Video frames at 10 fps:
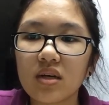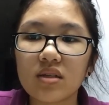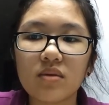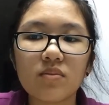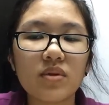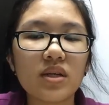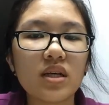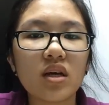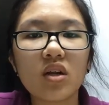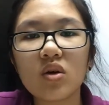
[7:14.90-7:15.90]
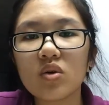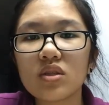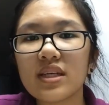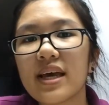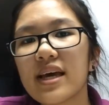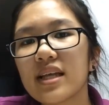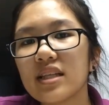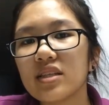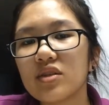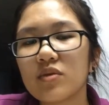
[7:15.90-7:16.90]
simply glows,
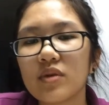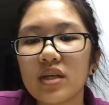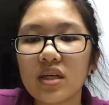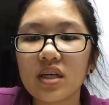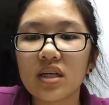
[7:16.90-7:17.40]
and during